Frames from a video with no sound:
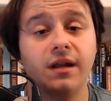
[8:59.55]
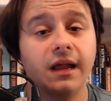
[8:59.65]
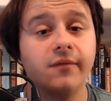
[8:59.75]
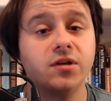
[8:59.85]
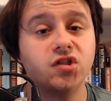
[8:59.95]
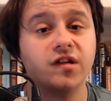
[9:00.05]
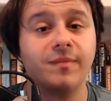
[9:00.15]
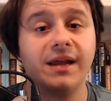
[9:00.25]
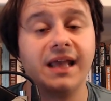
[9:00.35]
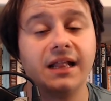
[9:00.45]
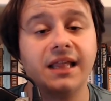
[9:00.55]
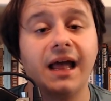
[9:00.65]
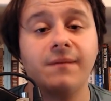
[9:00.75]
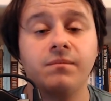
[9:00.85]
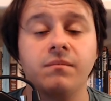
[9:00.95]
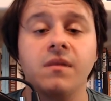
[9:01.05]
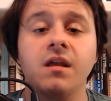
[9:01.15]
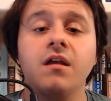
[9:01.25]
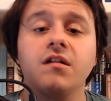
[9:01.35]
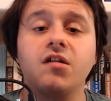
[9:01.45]
And we just might get that.
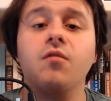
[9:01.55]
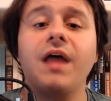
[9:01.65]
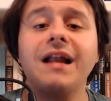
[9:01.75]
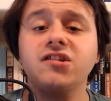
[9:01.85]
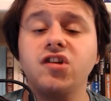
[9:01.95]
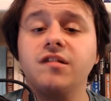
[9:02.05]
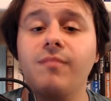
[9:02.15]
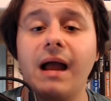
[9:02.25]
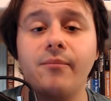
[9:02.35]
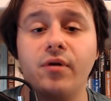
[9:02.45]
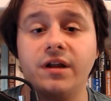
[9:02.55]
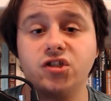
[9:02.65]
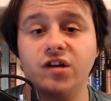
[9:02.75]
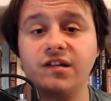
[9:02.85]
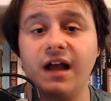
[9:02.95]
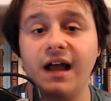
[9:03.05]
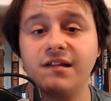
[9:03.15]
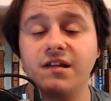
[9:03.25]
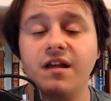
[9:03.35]
So that's just my predictions, guys.